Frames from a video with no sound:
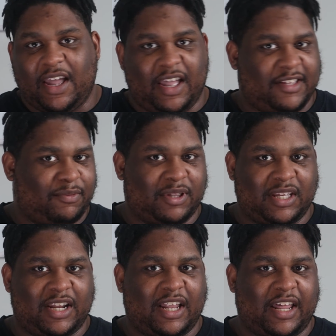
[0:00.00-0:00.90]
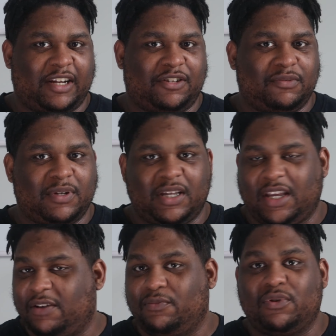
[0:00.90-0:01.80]
It's one thing I like doing
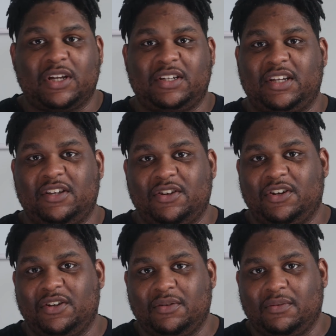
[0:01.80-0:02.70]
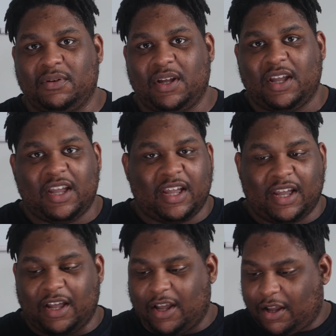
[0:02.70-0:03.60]
and will continue to do.
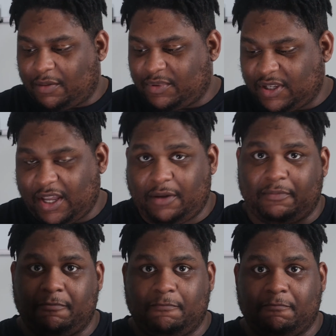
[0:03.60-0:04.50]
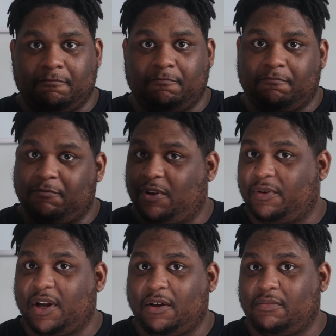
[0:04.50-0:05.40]
So yeah, there we
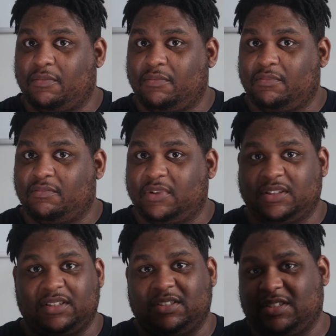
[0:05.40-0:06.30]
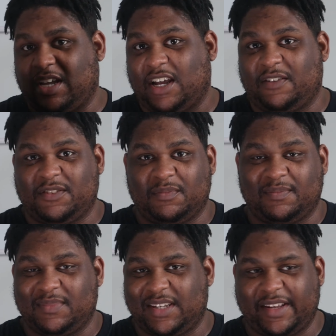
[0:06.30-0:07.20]
go. It's kind of
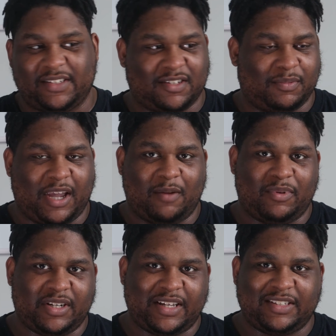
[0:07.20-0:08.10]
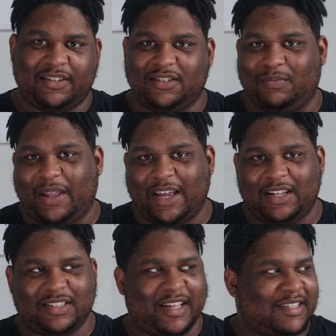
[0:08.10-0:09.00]
some camera tests here, some
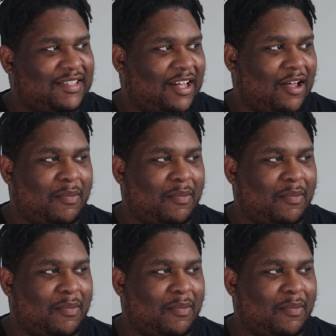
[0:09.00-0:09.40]
lighting tests.